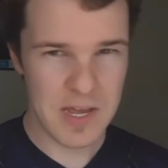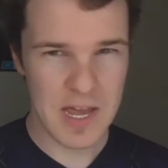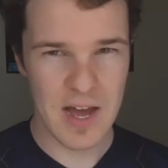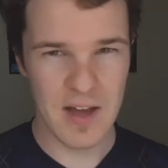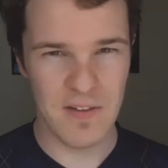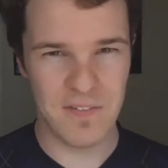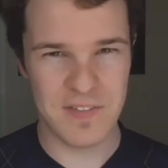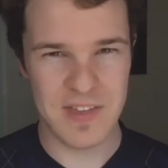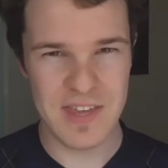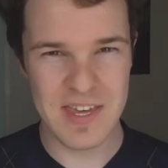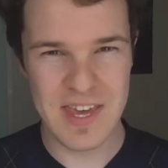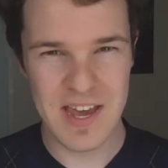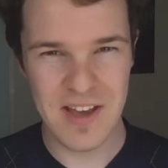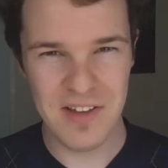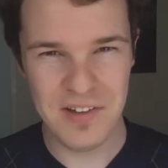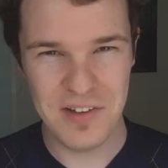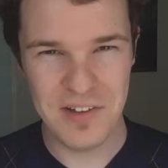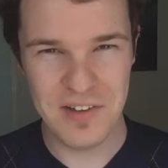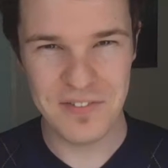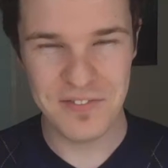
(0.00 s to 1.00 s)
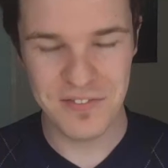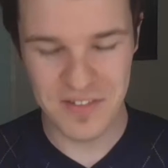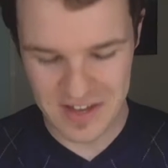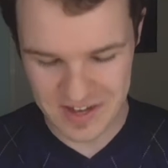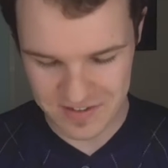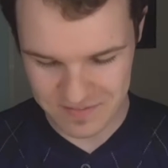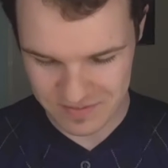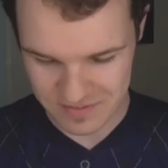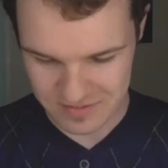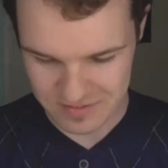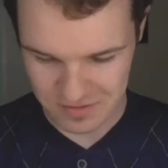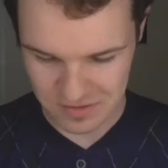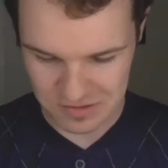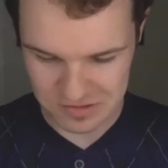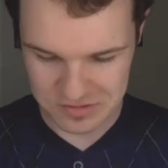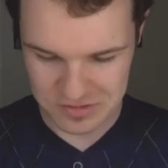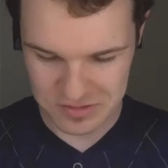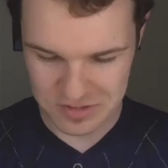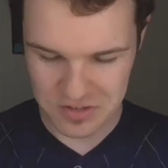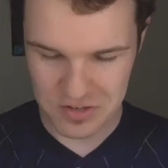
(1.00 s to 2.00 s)
we have the yellow flavor,
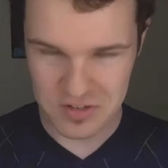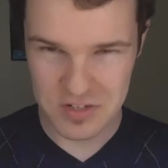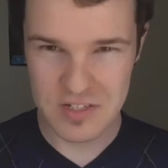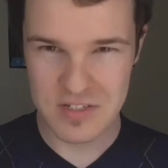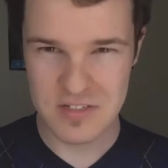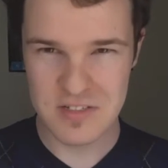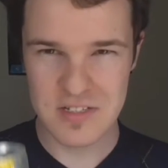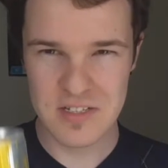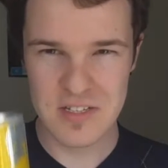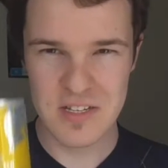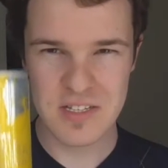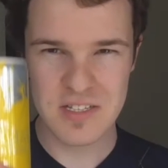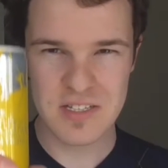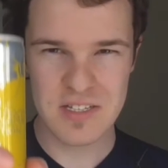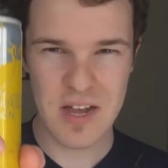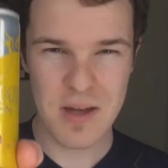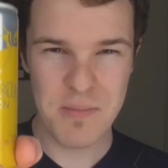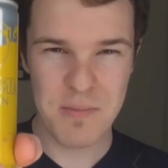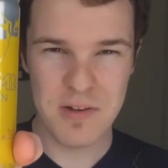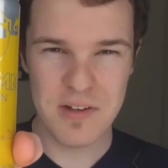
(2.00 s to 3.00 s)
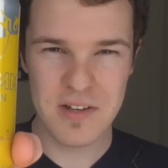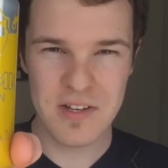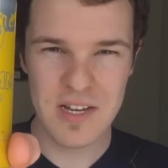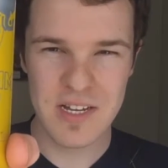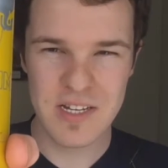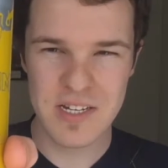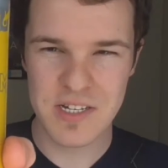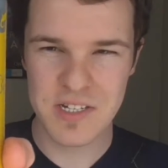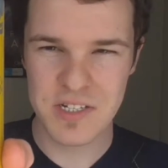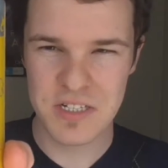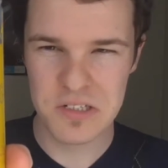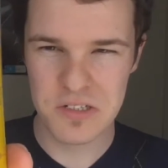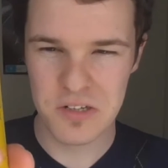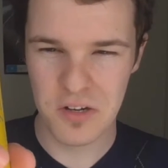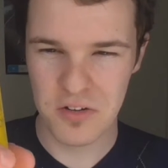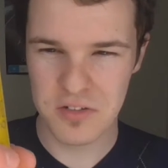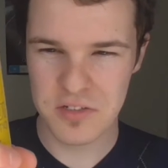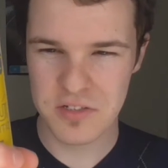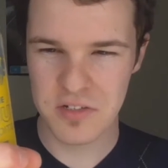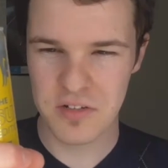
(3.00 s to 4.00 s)
also known as the summer edition,
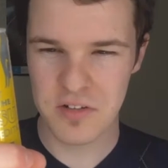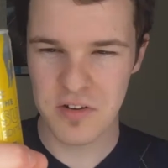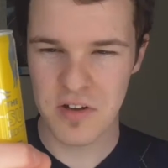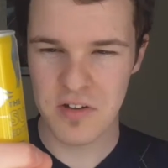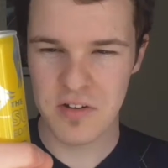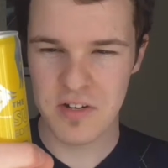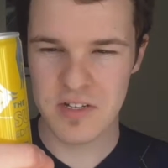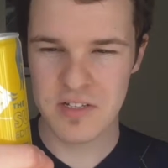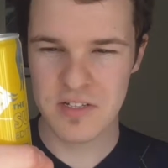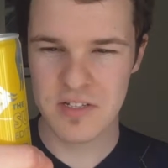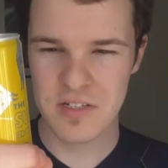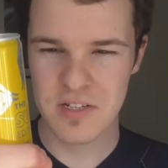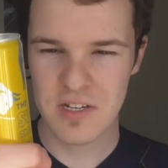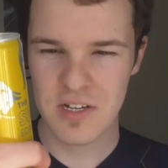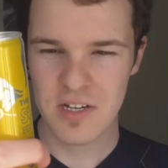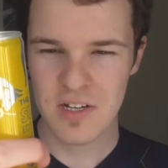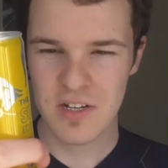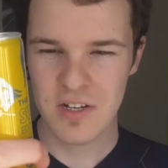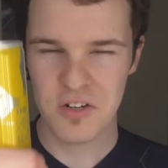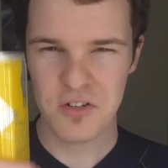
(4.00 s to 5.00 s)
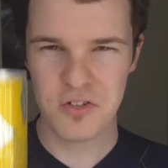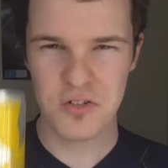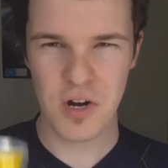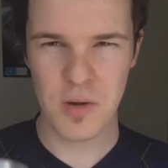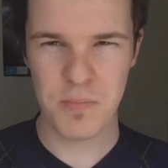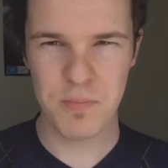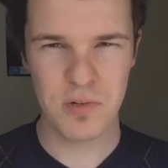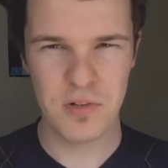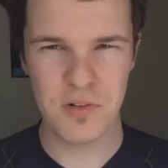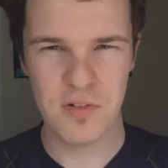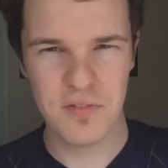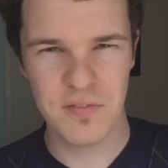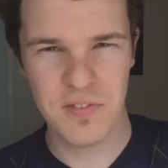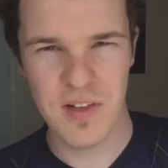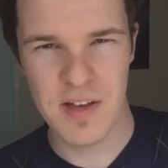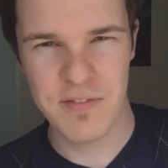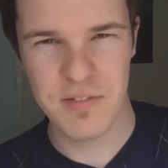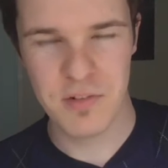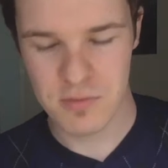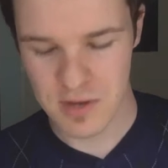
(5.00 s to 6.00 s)
also known as tropical
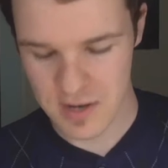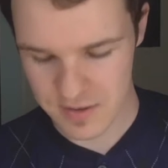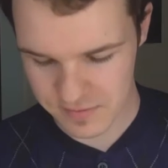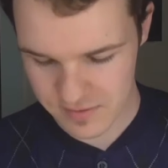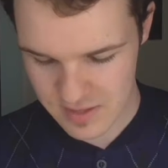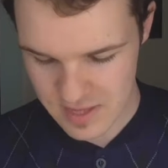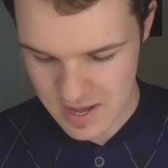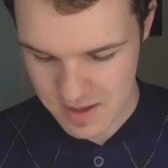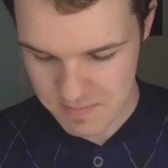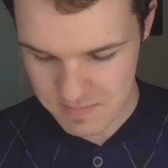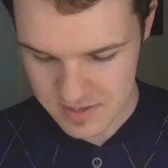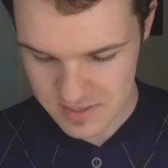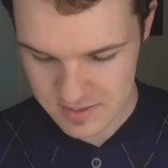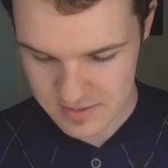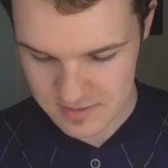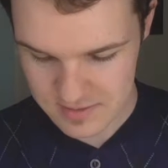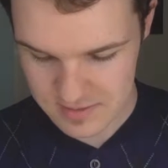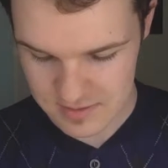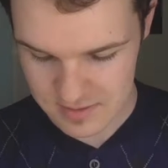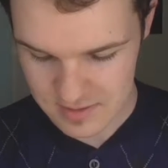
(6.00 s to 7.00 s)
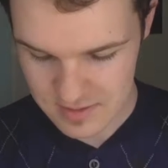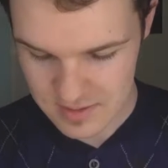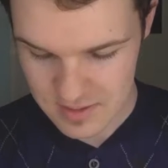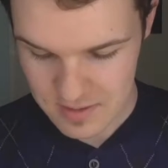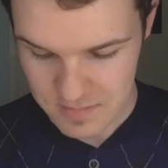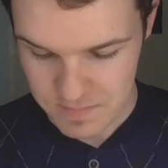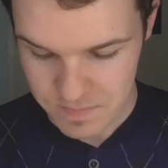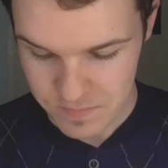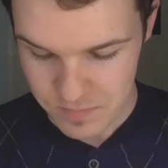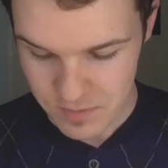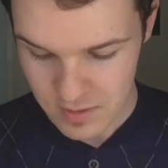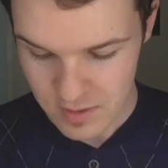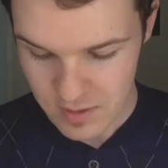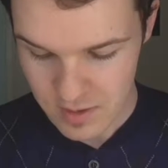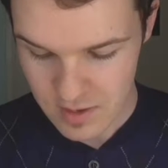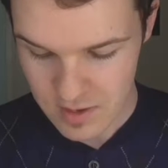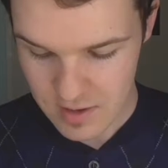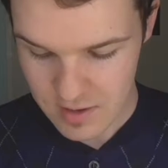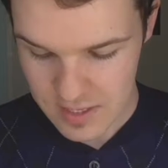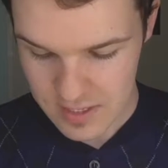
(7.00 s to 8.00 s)
flavor, whatever that means.
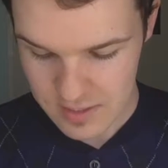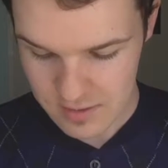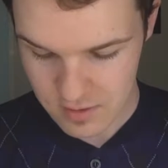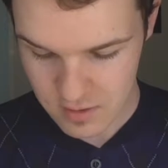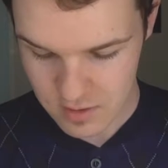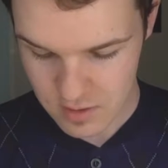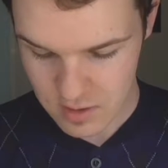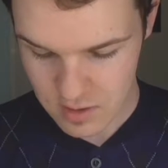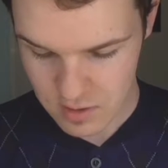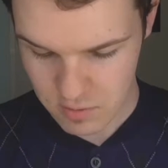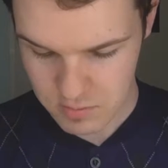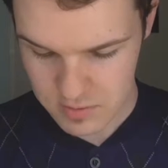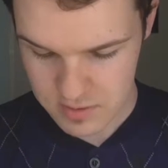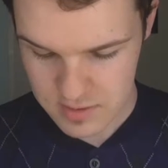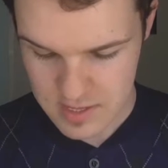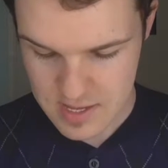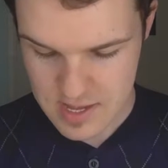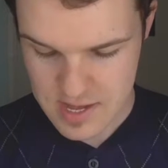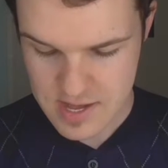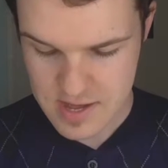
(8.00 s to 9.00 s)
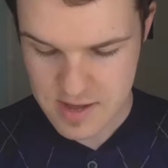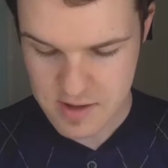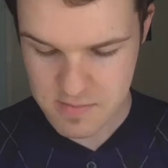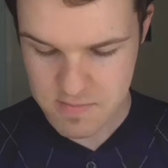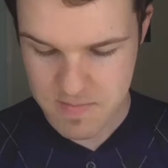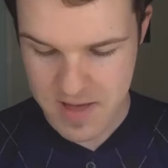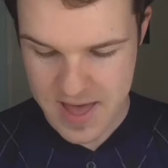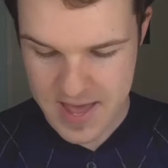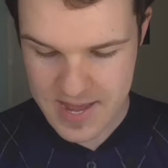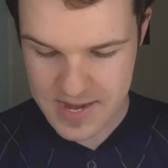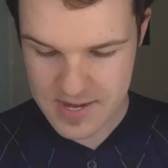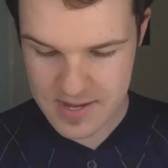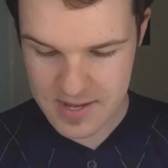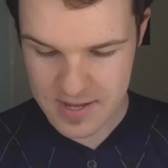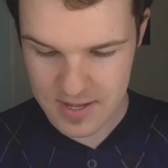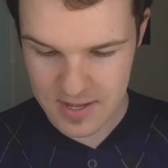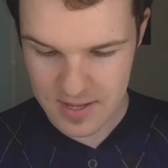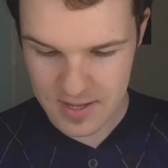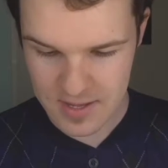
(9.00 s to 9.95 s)
Alright, oh, what the hell, man?